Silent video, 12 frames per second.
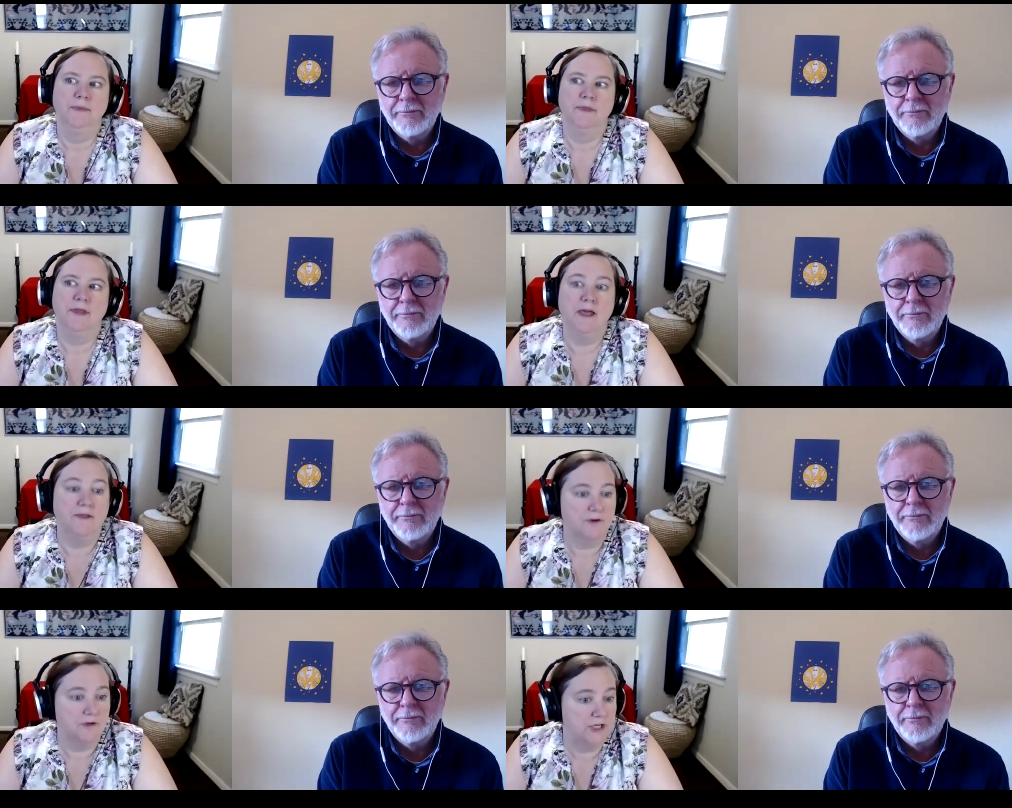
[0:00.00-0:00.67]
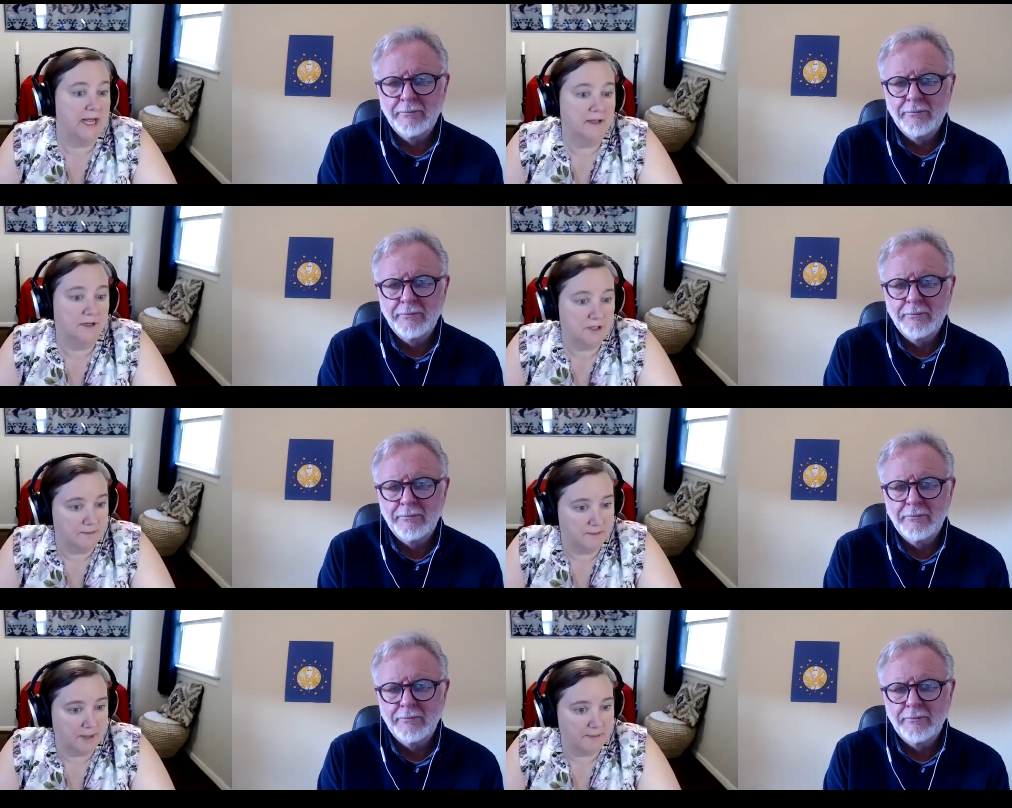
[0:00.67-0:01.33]
Speaker 1: the other challenge
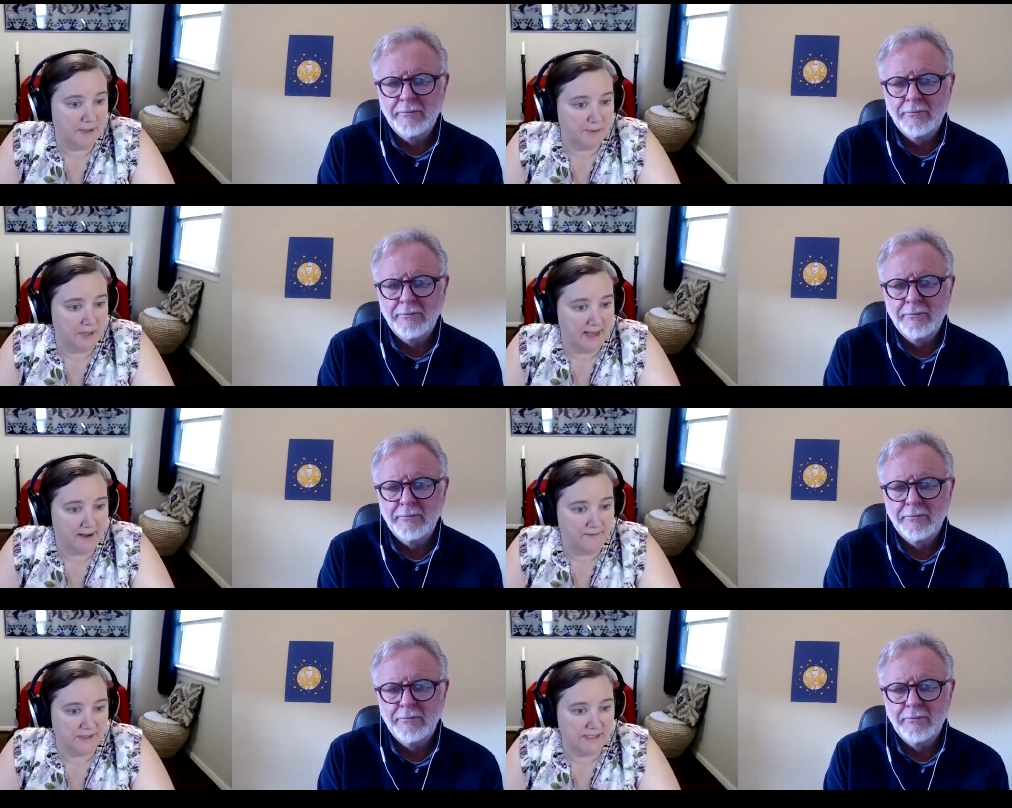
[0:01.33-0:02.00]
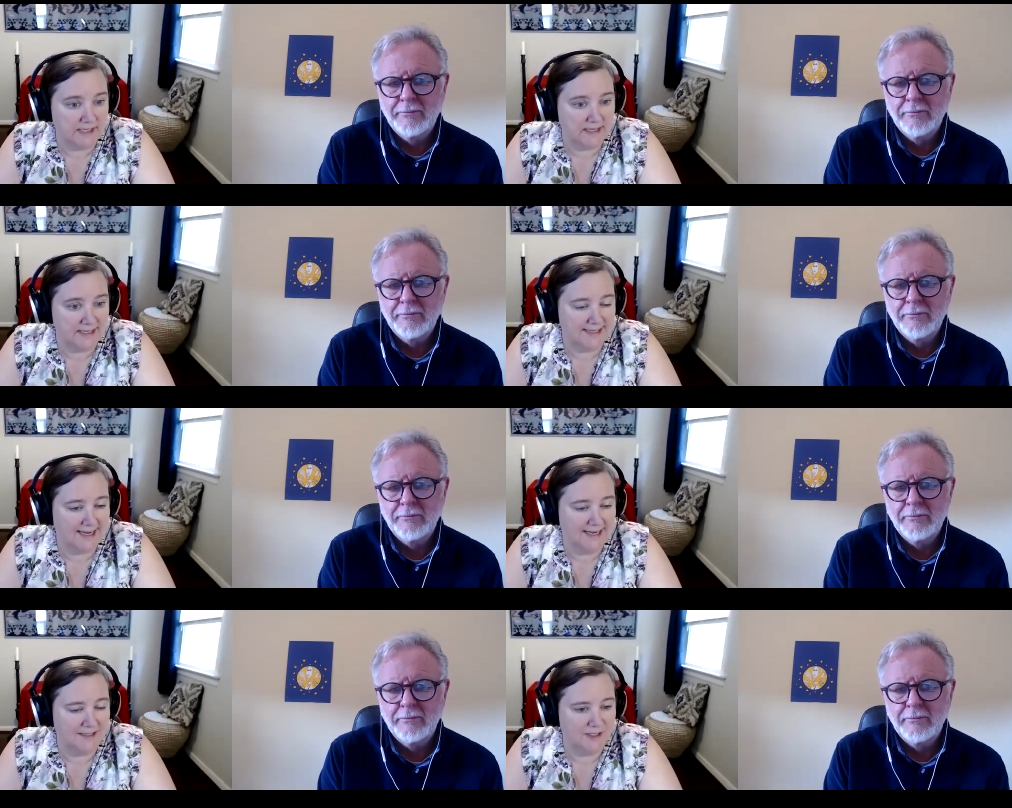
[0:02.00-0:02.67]
that my people have is that they
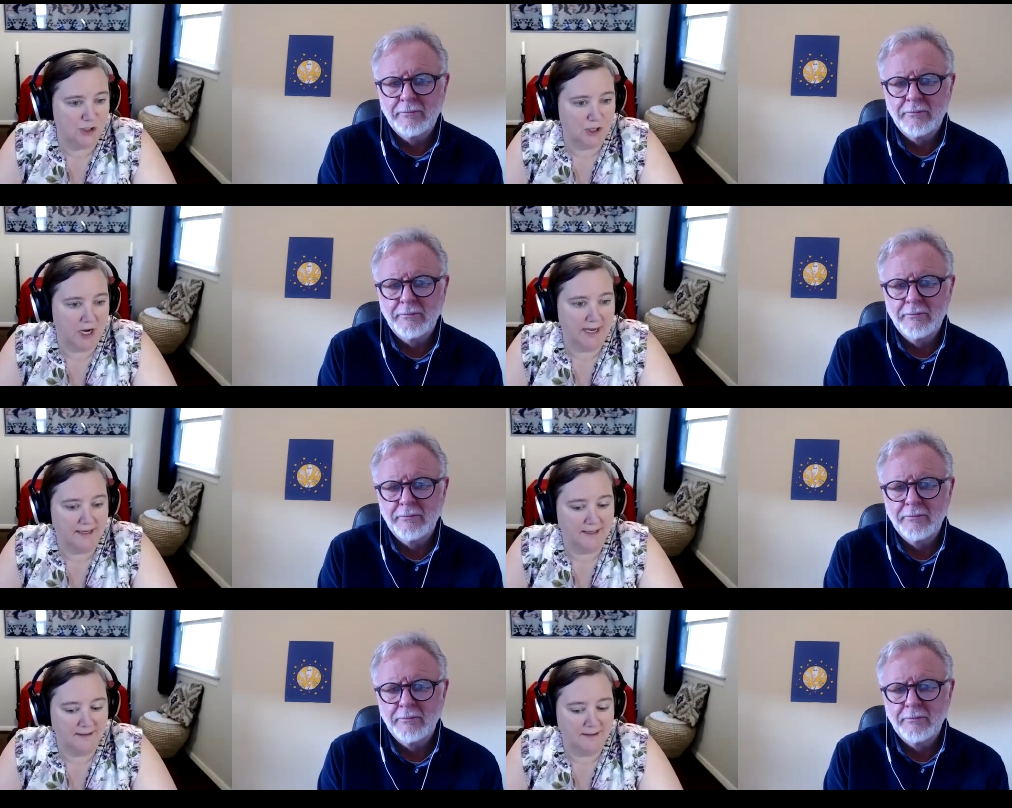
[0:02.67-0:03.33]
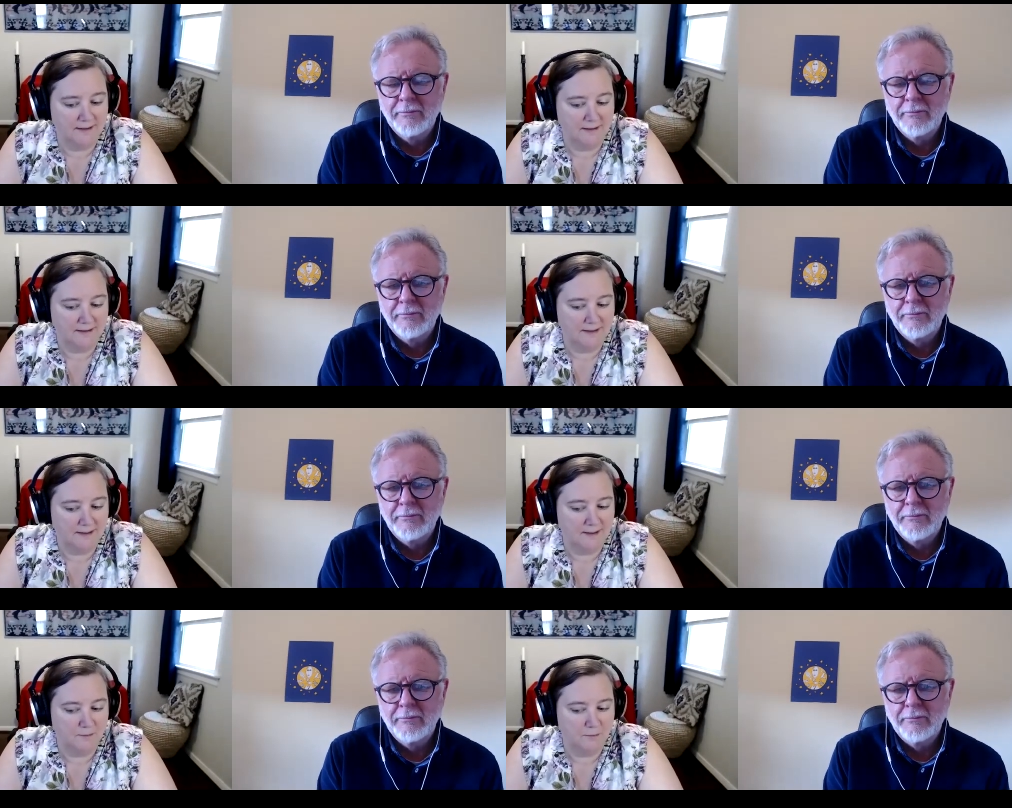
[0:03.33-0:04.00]
tend to try and
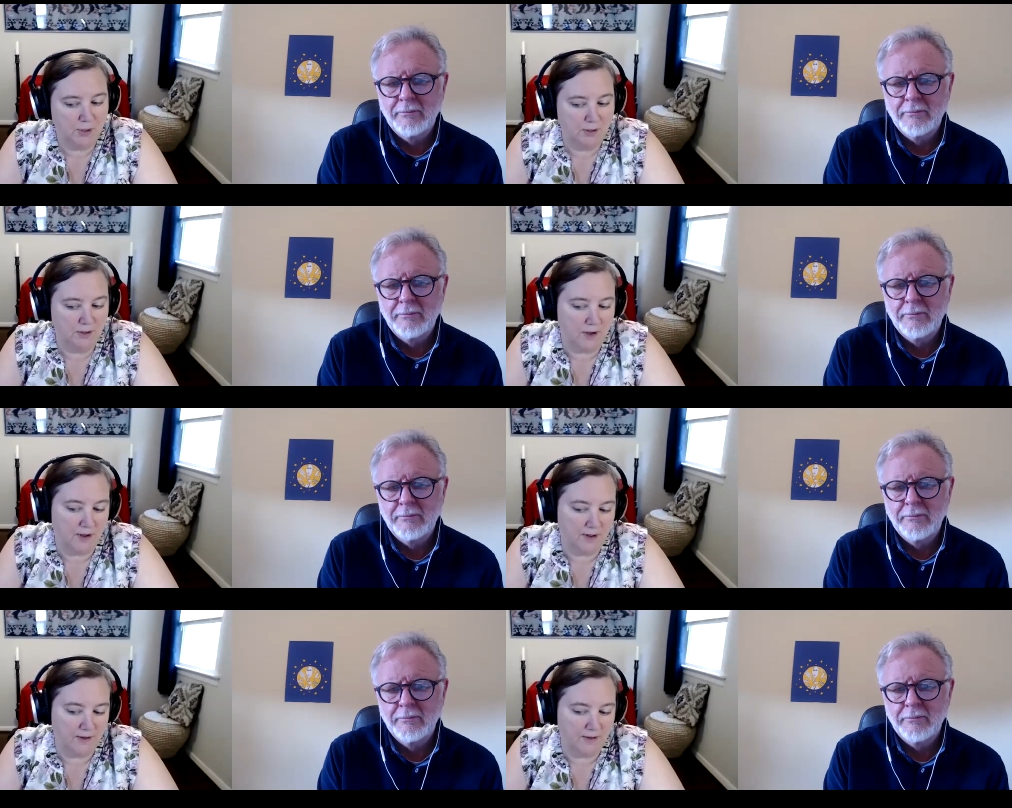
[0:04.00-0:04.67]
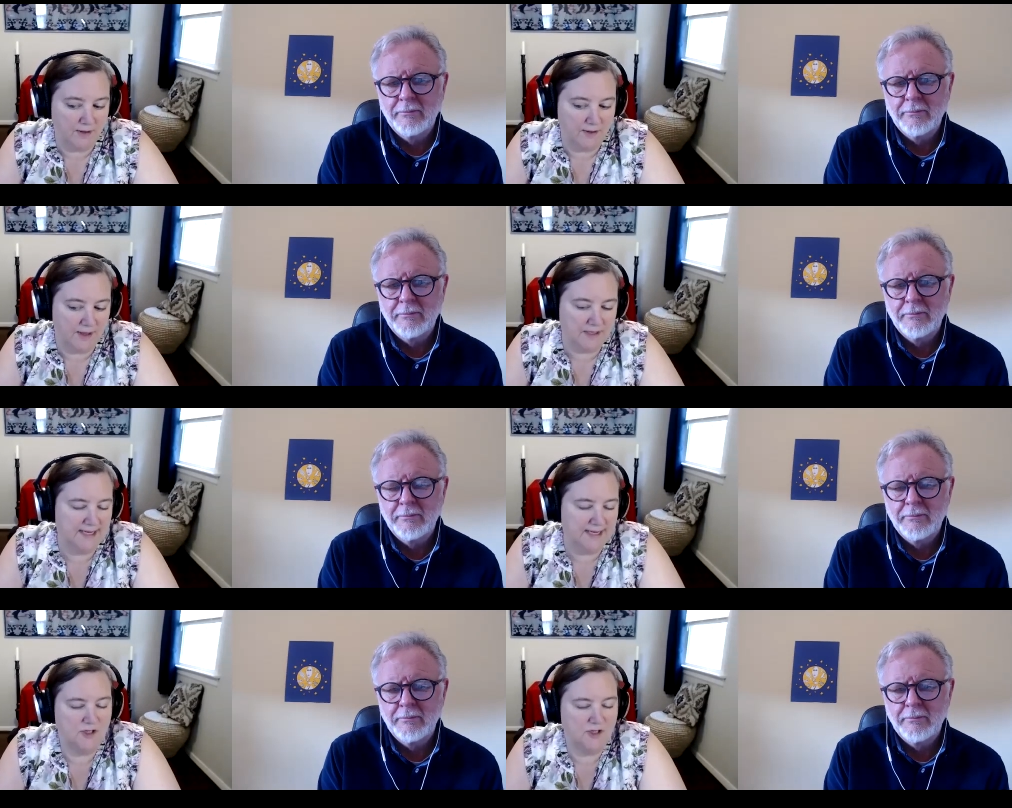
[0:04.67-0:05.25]
pull all they tend to